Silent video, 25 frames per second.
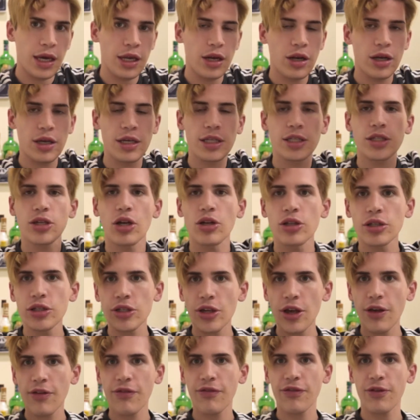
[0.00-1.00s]
It's also,
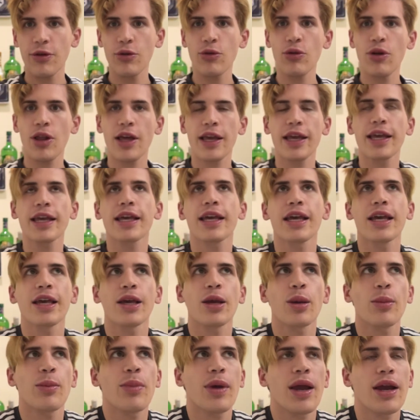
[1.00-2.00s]
I feel like, in
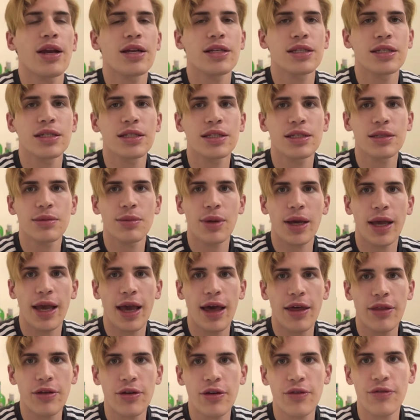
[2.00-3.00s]
comparison to my
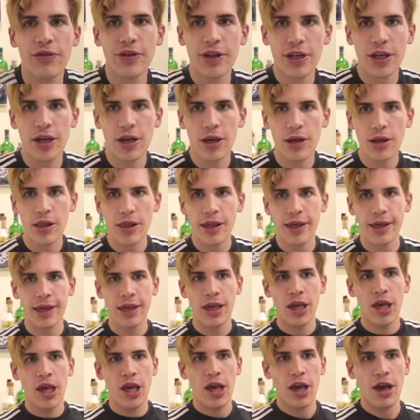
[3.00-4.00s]
other video, like,
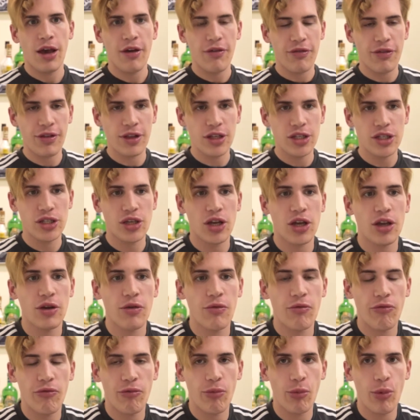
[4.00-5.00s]
I feel it's
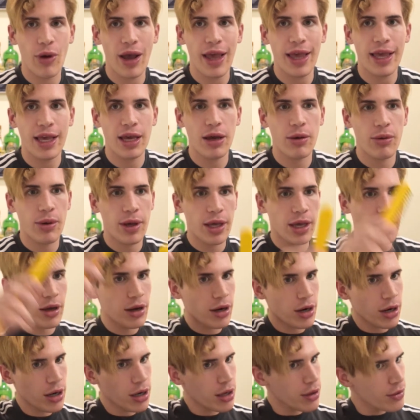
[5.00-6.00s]
going way
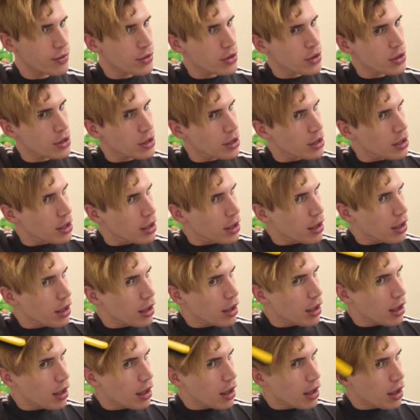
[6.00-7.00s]
quicker
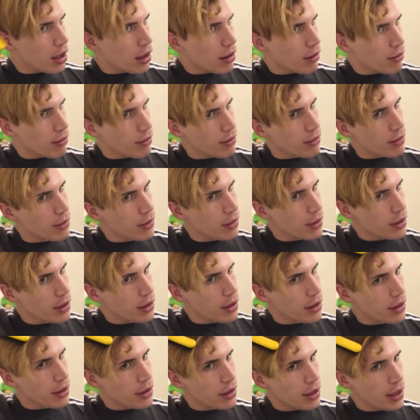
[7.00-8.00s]

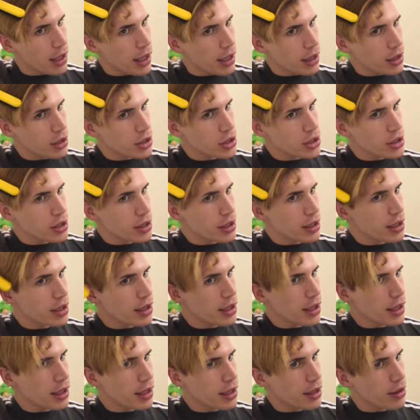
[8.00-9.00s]
than actually,
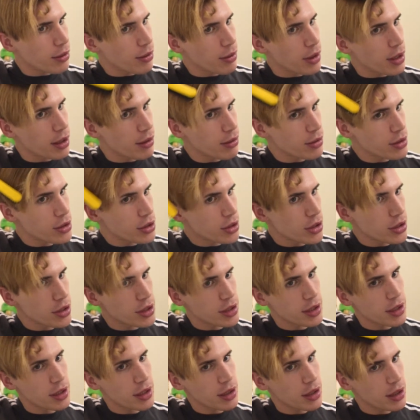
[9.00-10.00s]
like, when I was
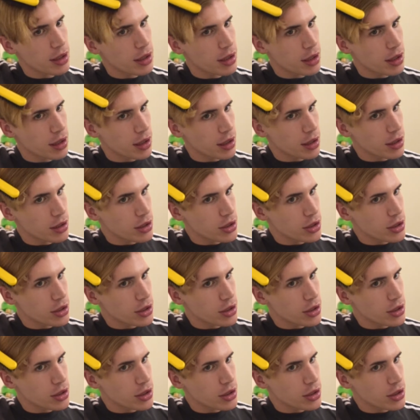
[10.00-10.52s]
using the